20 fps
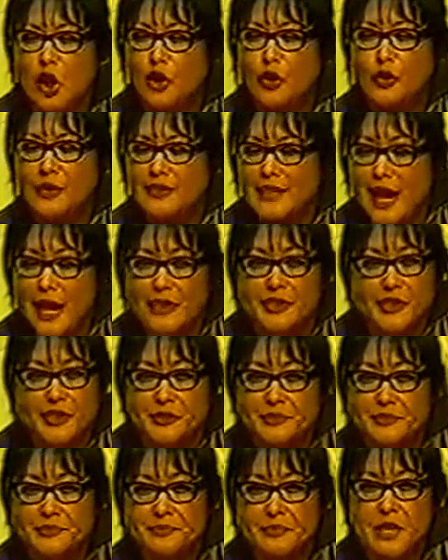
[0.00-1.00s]
longer a
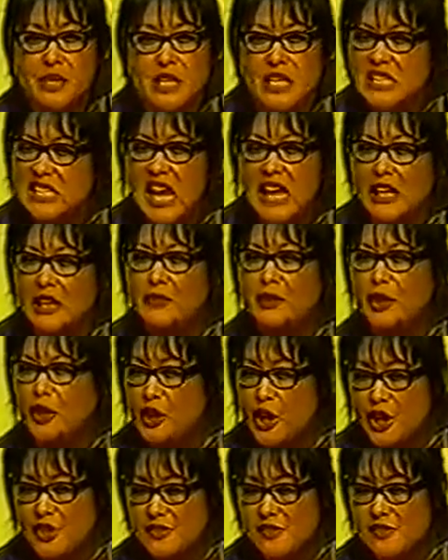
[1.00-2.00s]
doctor. He's not even
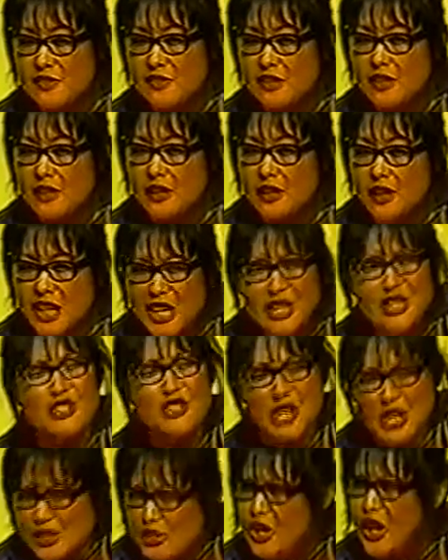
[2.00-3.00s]
a nurse.
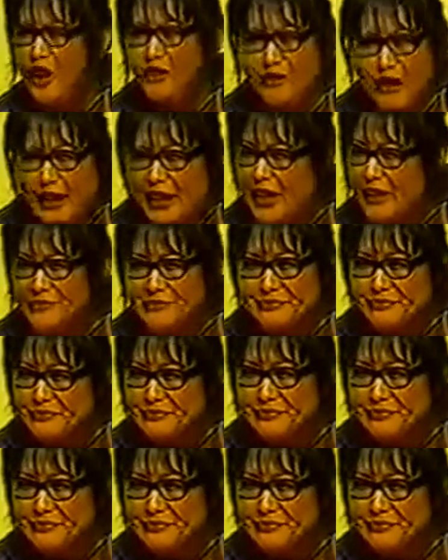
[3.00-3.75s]
He's just Korean.